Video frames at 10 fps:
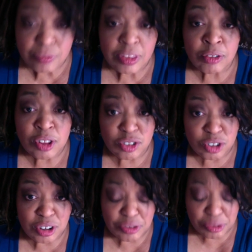well,
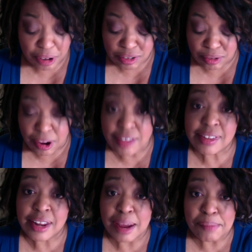two different restaurants
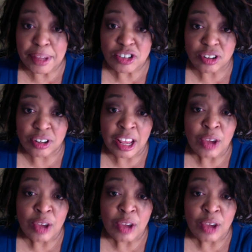that I mentioned.